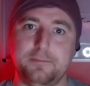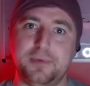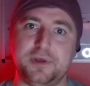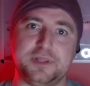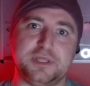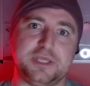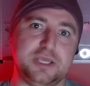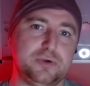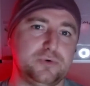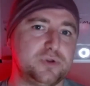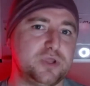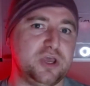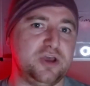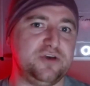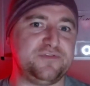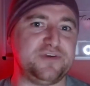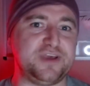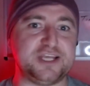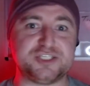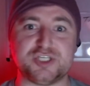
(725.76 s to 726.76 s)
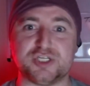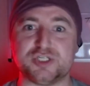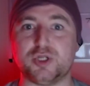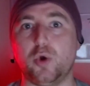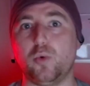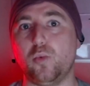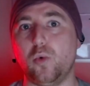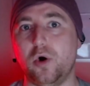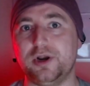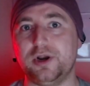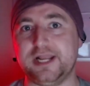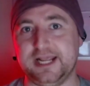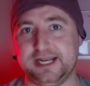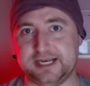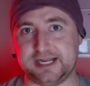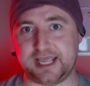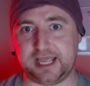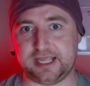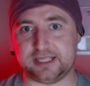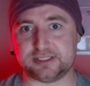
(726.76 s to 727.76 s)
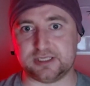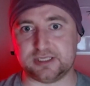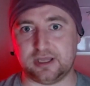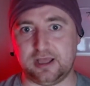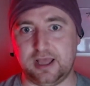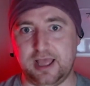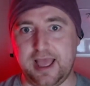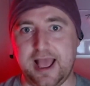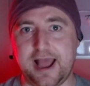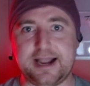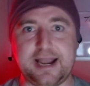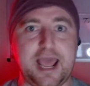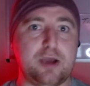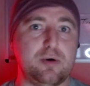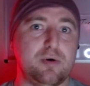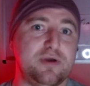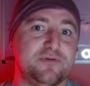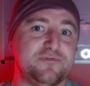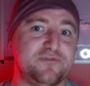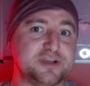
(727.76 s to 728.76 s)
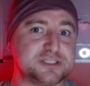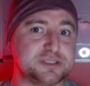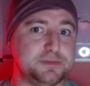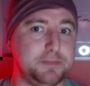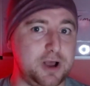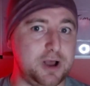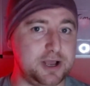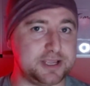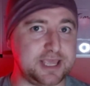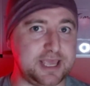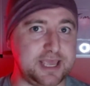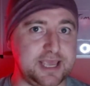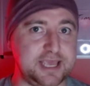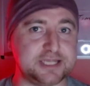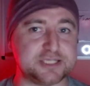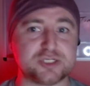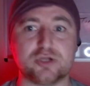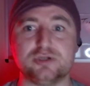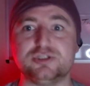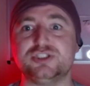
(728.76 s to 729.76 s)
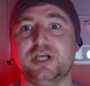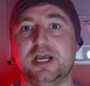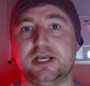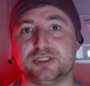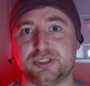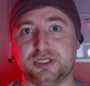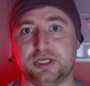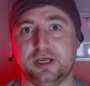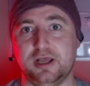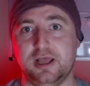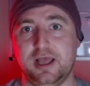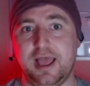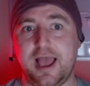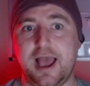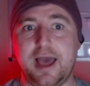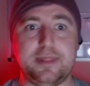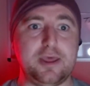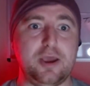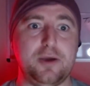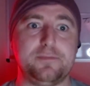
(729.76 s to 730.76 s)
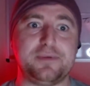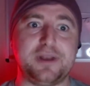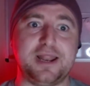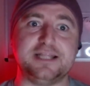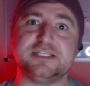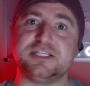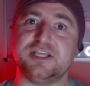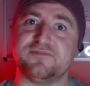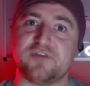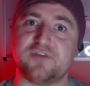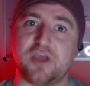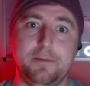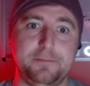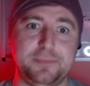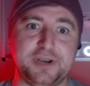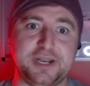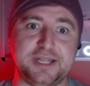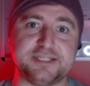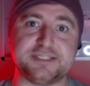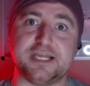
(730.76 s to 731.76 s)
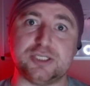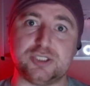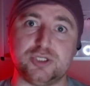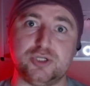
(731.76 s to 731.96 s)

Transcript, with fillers: But the yield curve is just one indicator, and how it affects the market is conjecture, and there are plenty of companies that